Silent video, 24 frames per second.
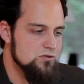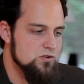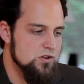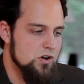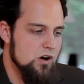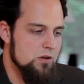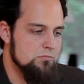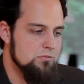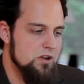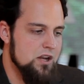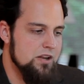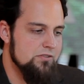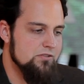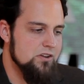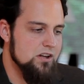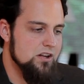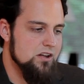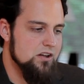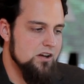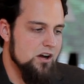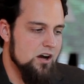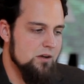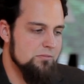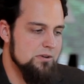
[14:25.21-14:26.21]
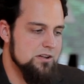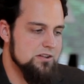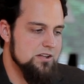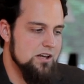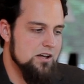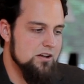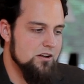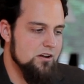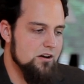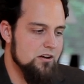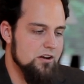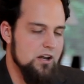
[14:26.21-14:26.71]
So I'm not even going to
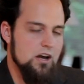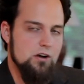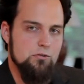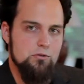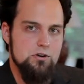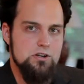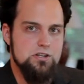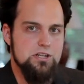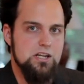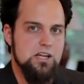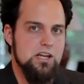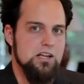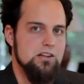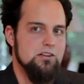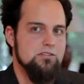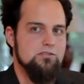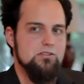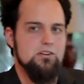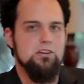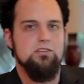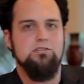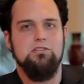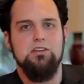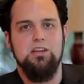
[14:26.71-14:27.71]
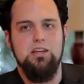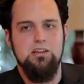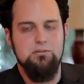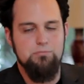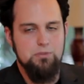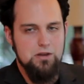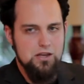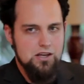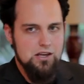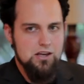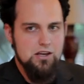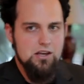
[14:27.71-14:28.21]
comment on how ridiculous it is that
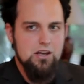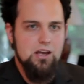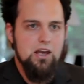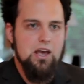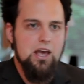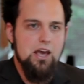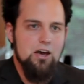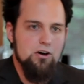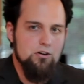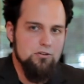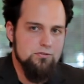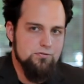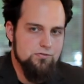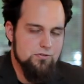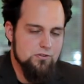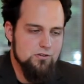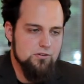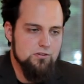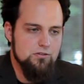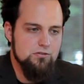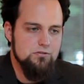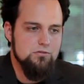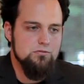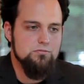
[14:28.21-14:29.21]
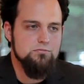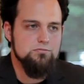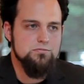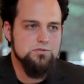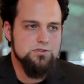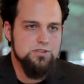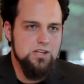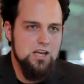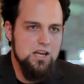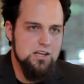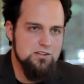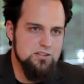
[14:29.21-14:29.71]
he's being held for
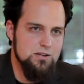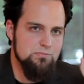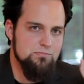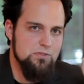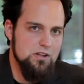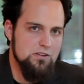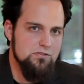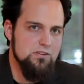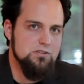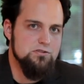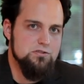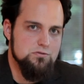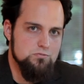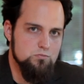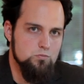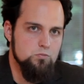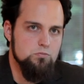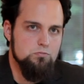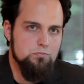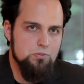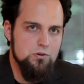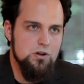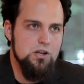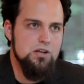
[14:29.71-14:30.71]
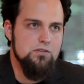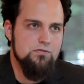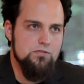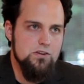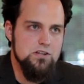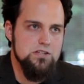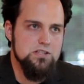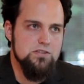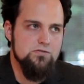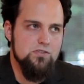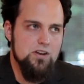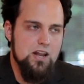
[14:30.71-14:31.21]
saying something that's pretty
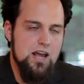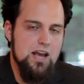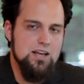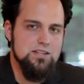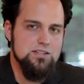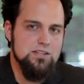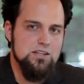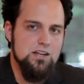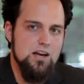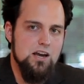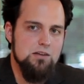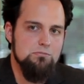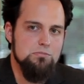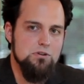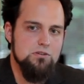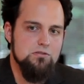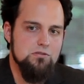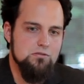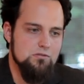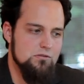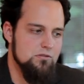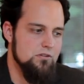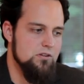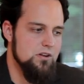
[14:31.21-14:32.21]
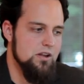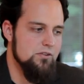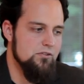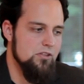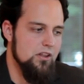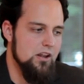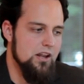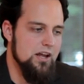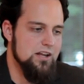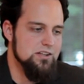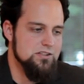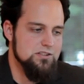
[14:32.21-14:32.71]
offensive and asinine, but
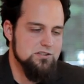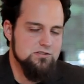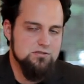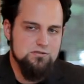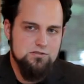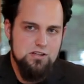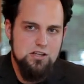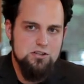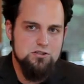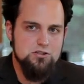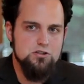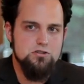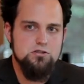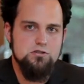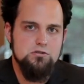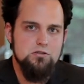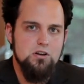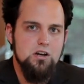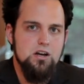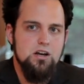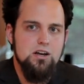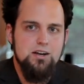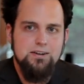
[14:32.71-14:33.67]
nevertheless, that's just.